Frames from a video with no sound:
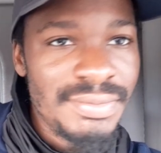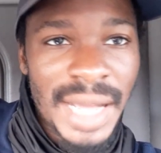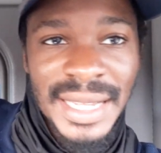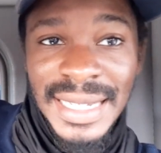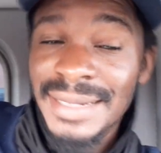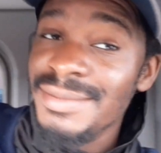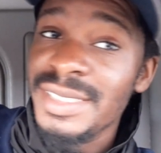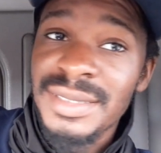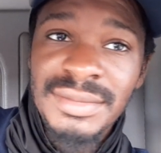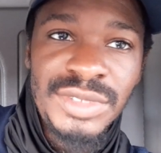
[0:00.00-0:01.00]

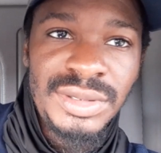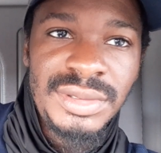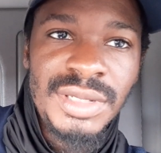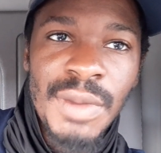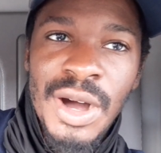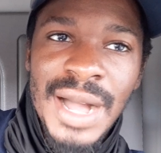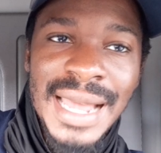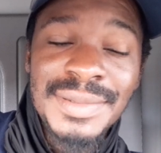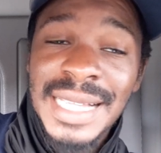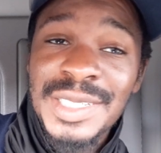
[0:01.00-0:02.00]
Again, Jamal
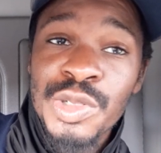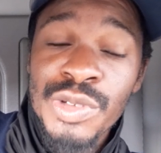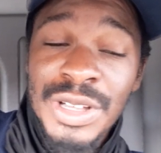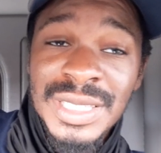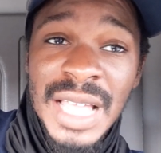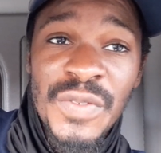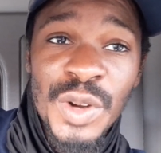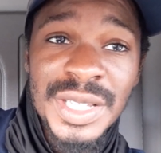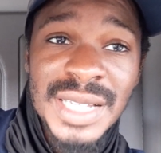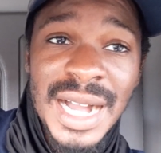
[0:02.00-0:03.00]
Adams has 2 years left
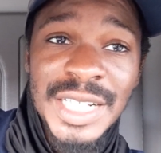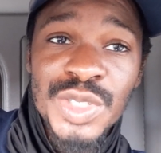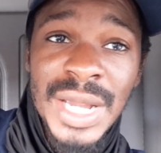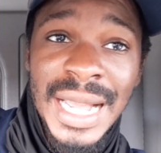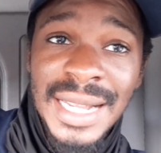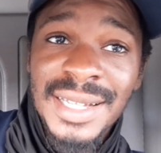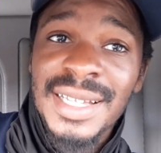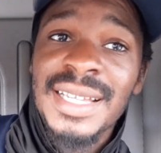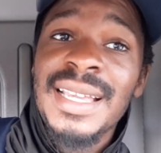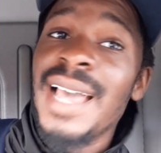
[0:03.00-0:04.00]
on his contract.
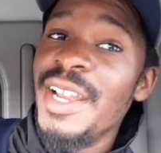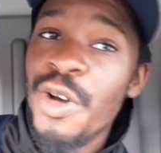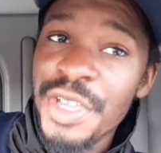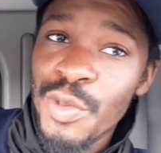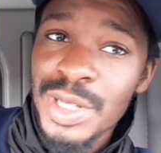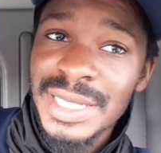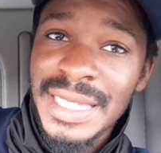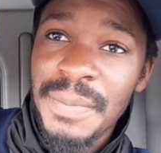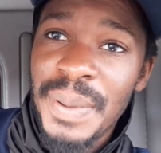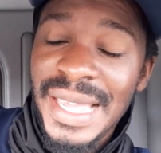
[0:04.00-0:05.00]
I know he wants to
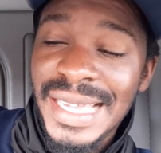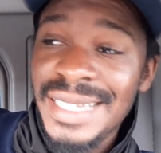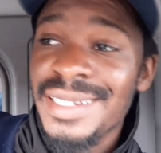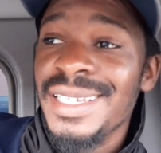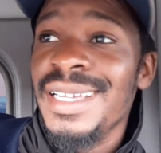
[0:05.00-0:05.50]
get paid.